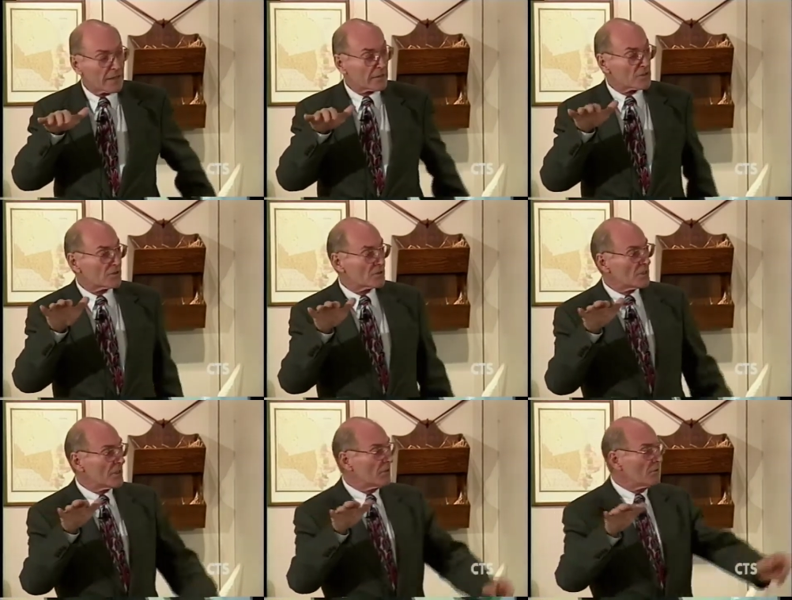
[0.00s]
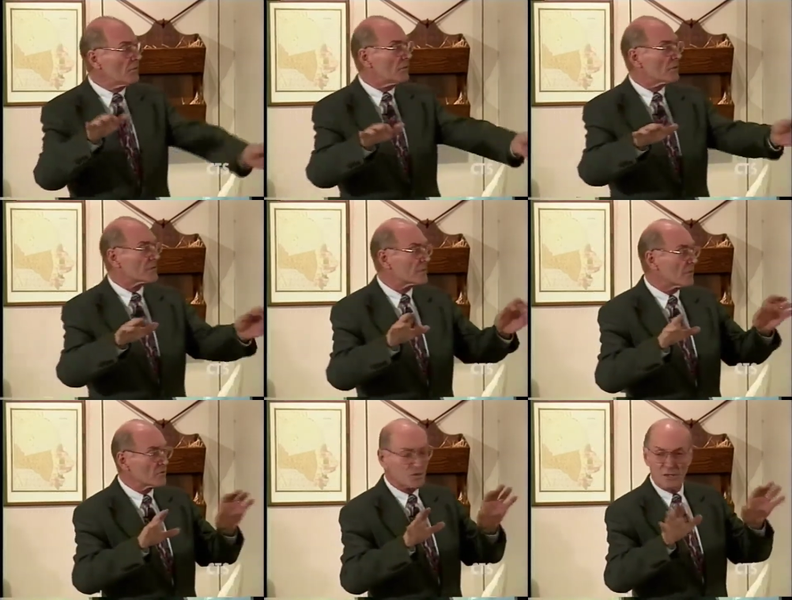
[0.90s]
And she knew this
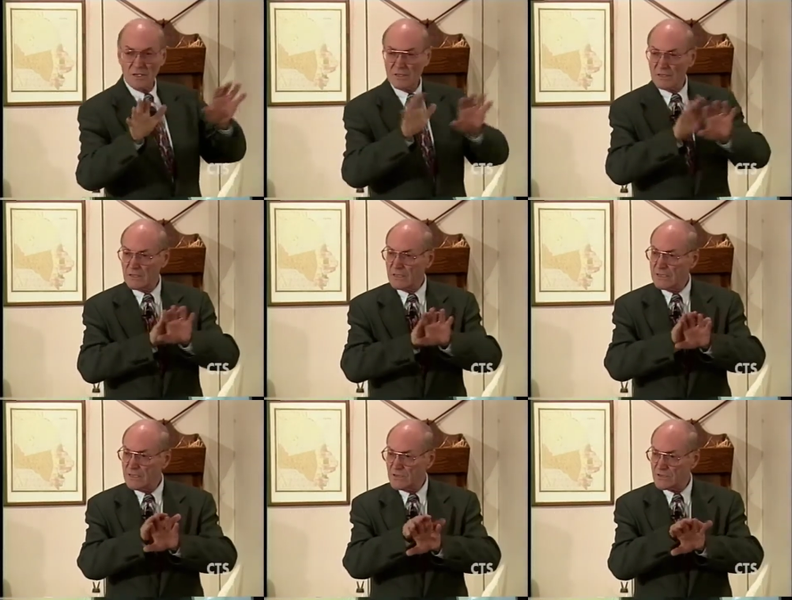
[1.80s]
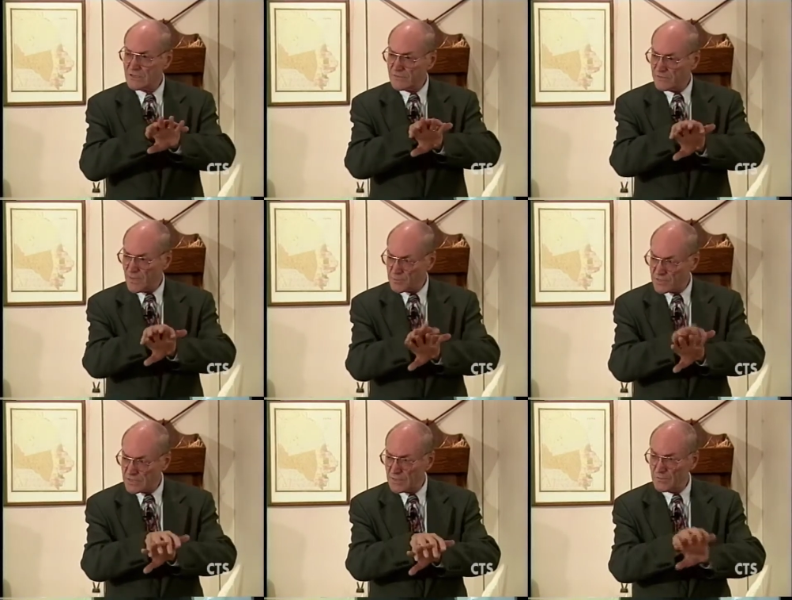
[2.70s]
notion that the lesions of
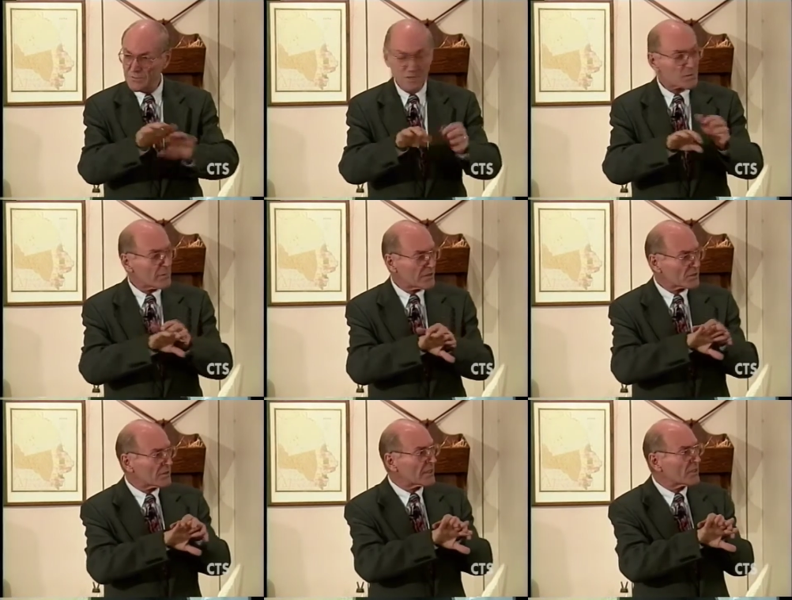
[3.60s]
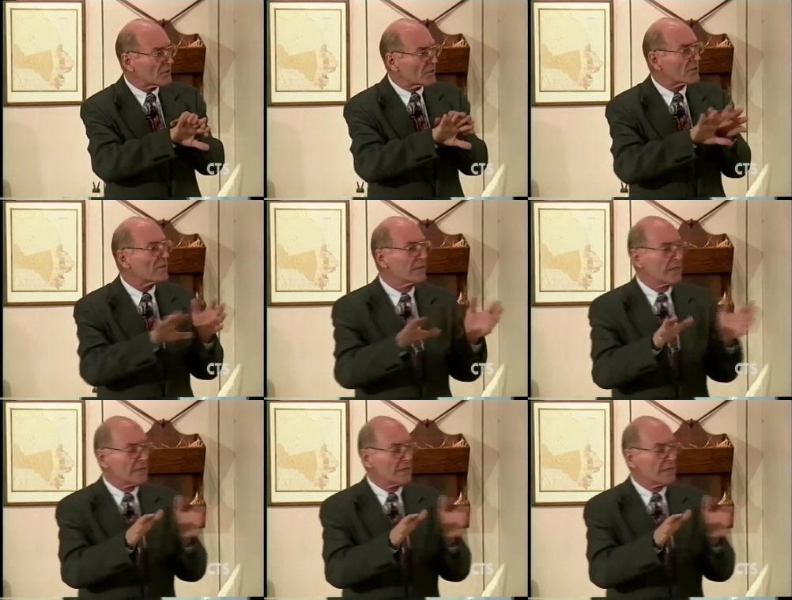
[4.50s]
leprosy especially occurred